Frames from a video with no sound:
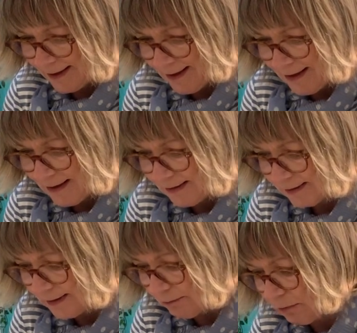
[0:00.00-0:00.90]
Okay,
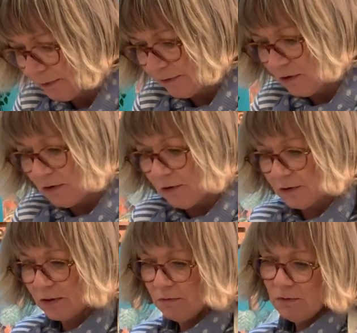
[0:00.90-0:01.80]
let's see what we've
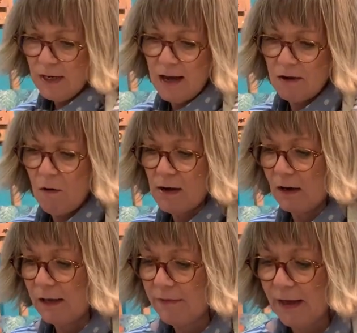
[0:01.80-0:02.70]
got. Oh yeah, quite
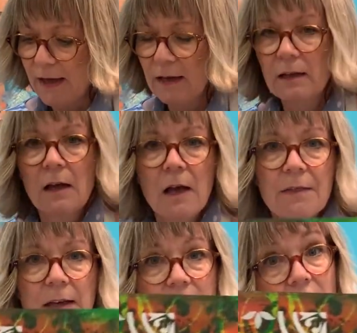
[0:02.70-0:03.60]
like that.
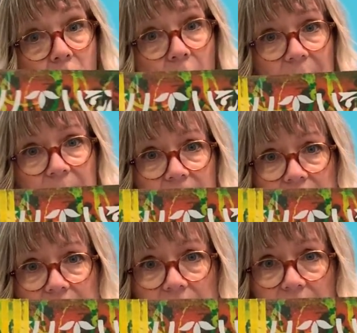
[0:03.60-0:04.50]
That's quite a
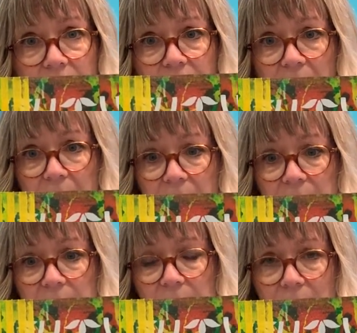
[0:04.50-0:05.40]
nice
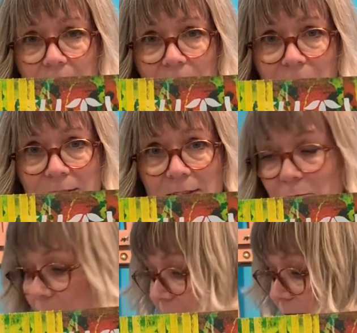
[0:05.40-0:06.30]
effect, just
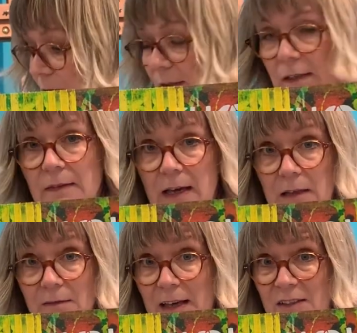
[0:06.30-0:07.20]
simply using
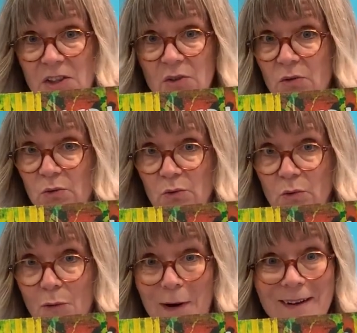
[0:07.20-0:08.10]
that tool,
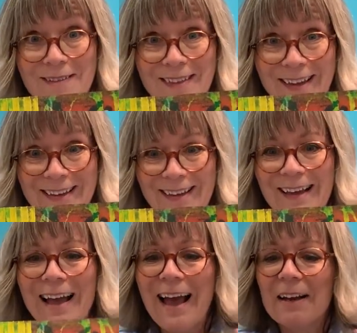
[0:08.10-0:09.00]
or anything
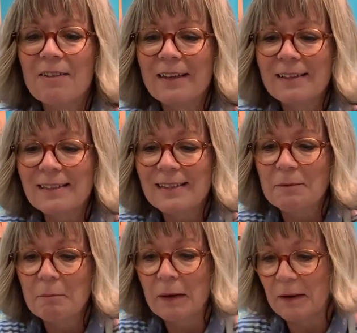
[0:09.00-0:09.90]

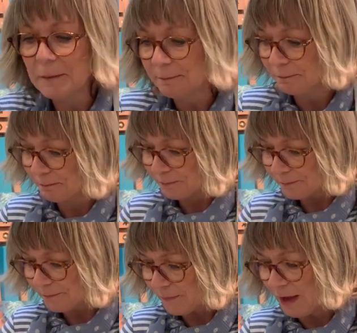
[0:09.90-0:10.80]
similar.
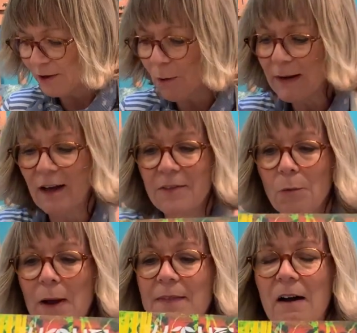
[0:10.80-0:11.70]
I quite like the
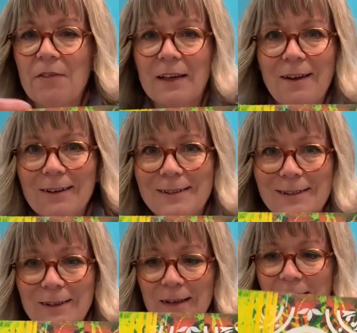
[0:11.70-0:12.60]
way that other colours,